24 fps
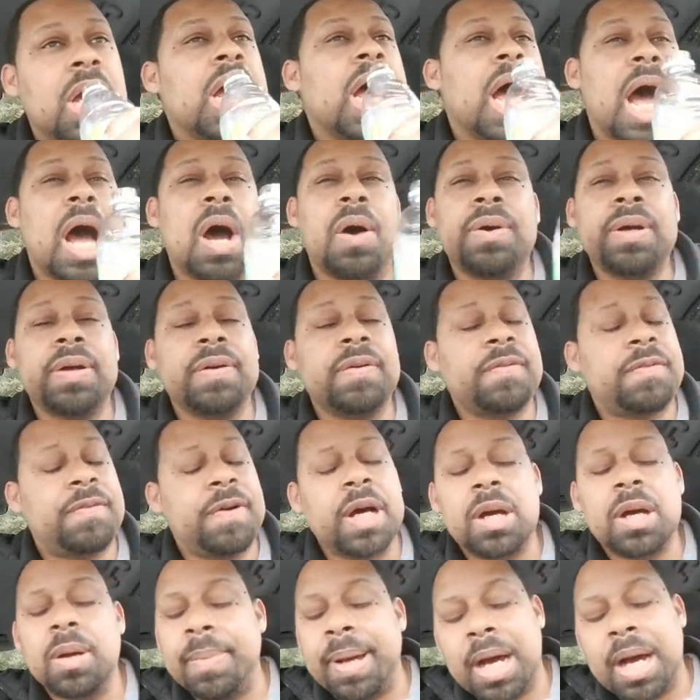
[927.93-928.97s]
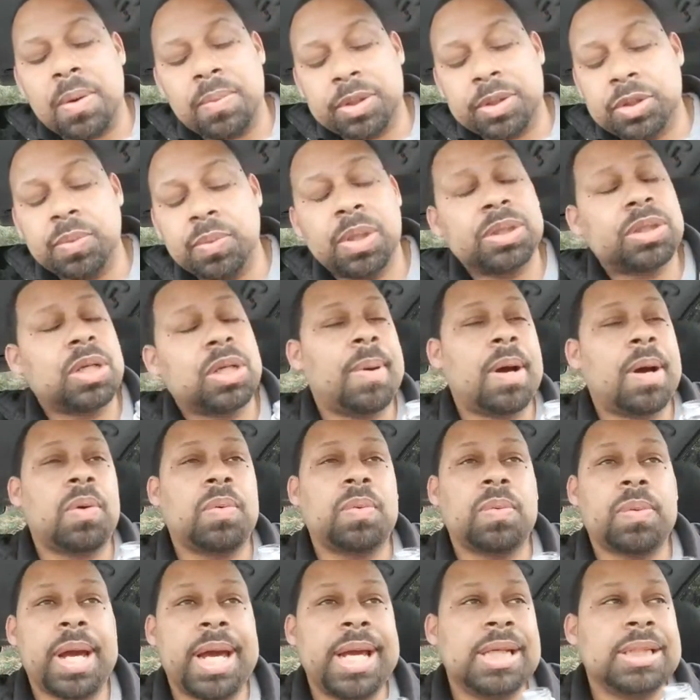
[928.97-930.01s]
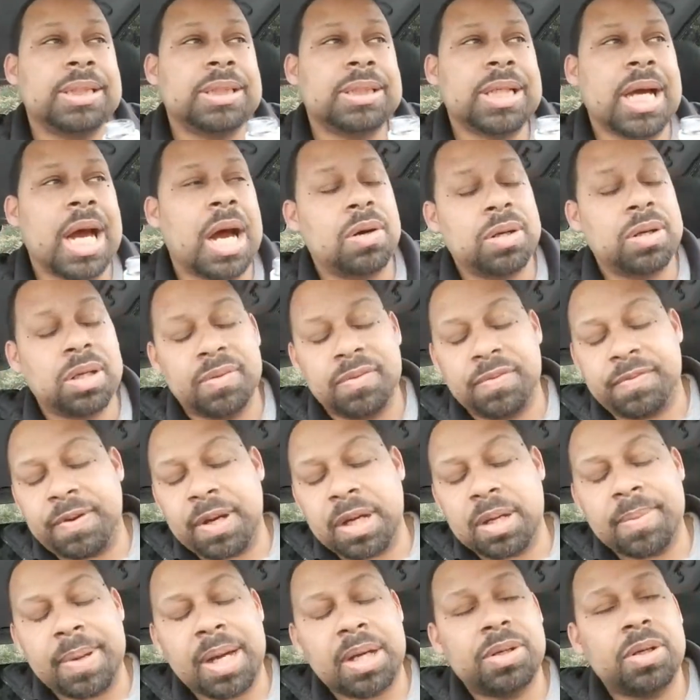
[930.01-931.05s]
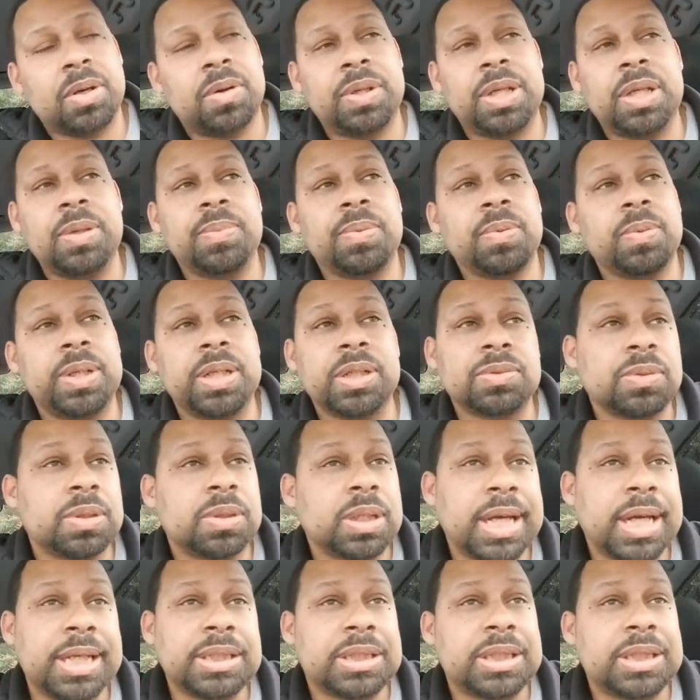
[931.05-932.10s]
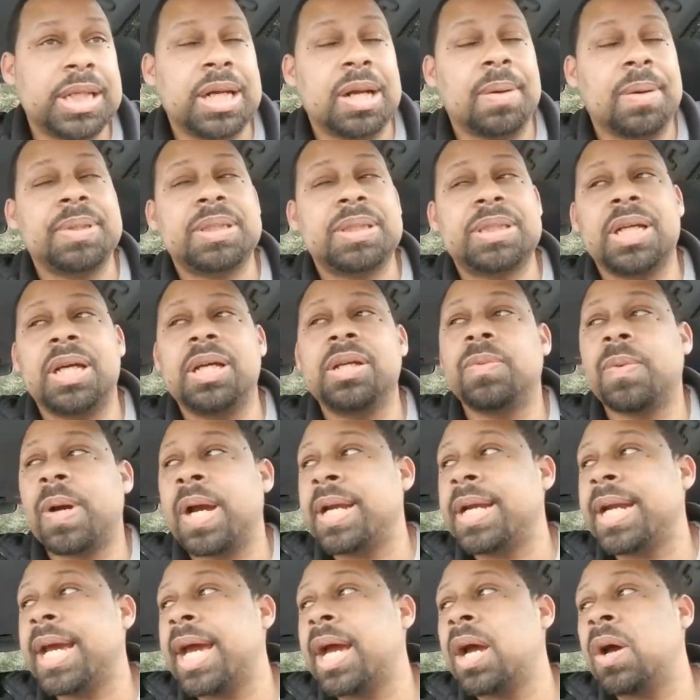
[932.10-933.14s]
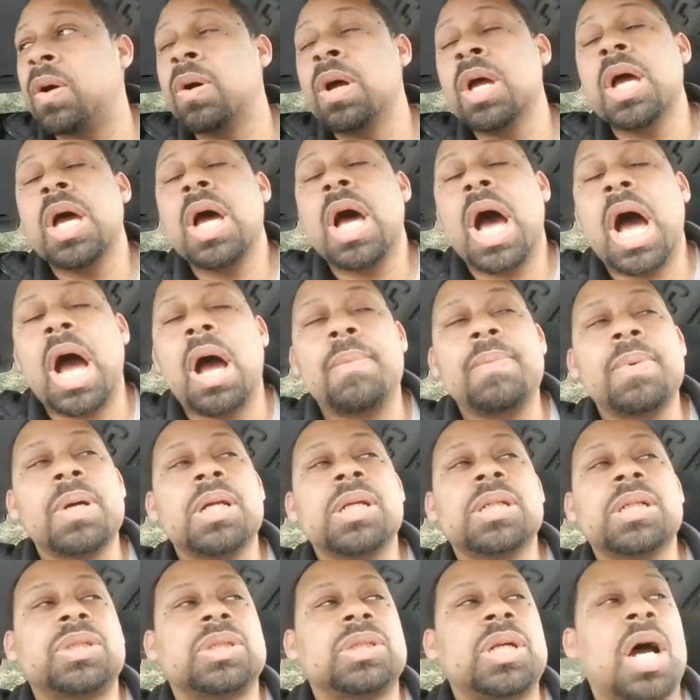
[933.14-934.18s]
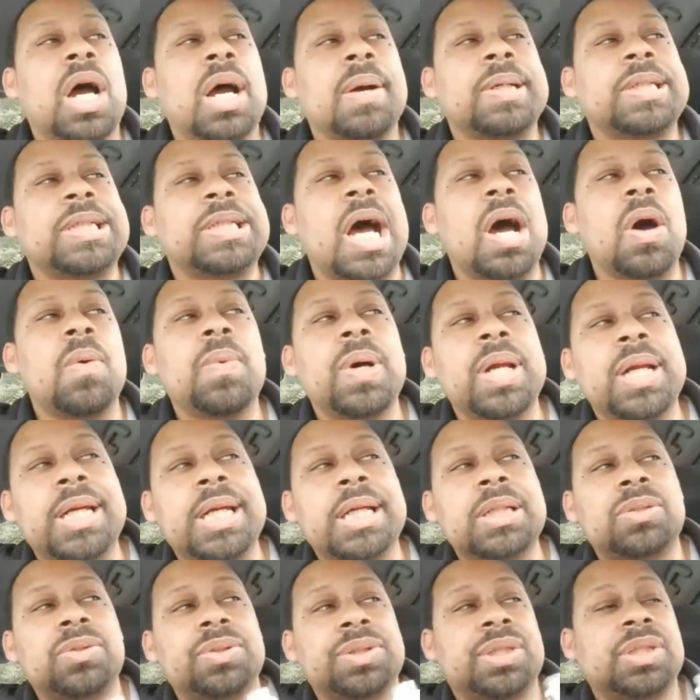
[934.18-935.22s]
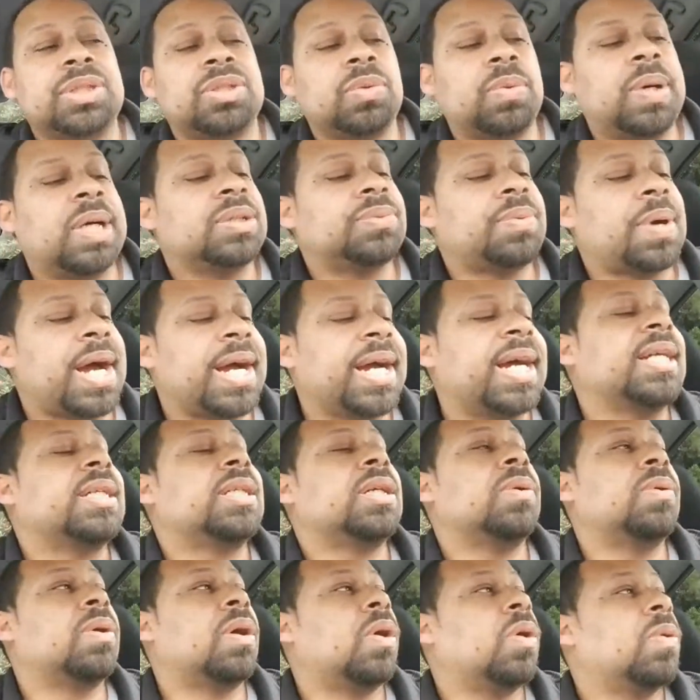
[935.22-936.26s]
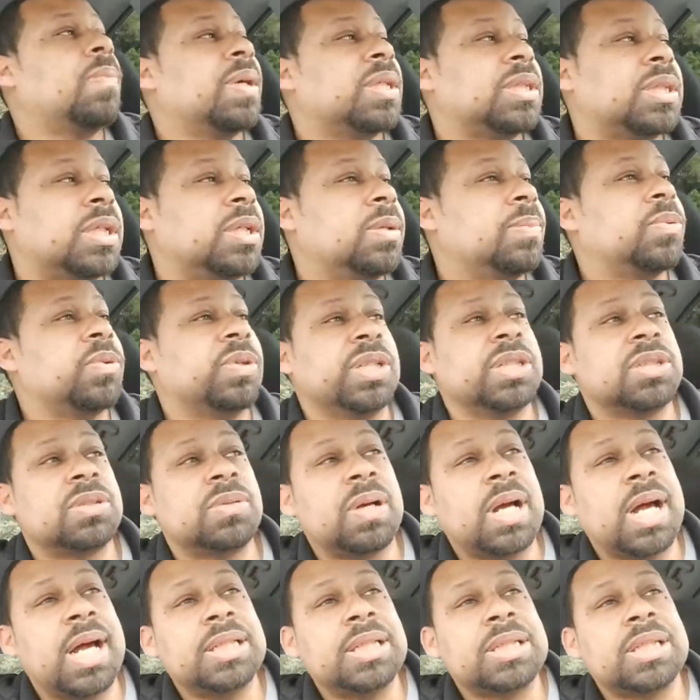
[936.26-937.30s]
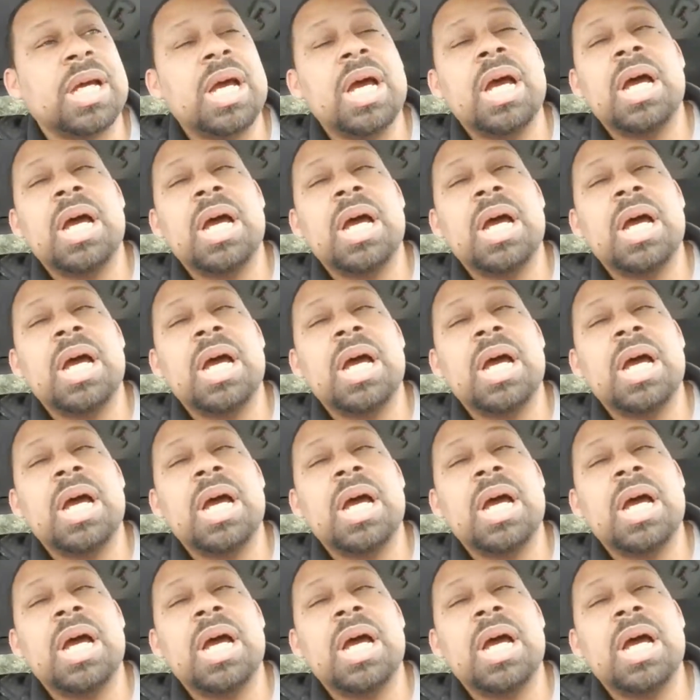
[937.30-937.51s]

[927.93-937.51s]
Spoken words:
I don't give a fuck about what you want to talk about race. I don't give a fuck about no Hebrew Israelite shit. And I'm gonna tell you right now, I'm gonna start, because I don't want to get into a situation where I gotta deal with a whole bunch of Hebrew Israelites.